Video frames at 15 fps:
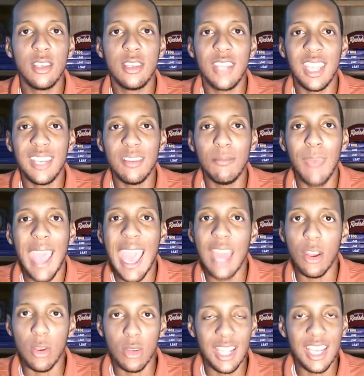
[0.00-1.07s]
didn't
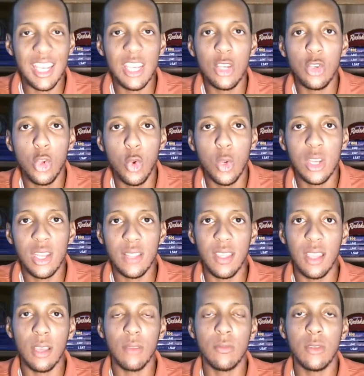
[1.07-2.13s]
matter. They didn't do
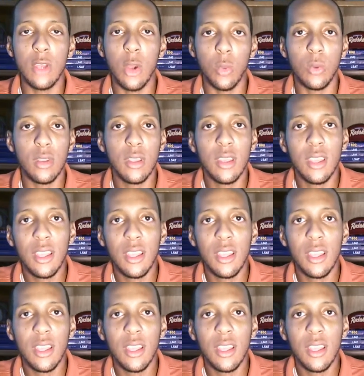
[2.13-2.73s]
anything of note.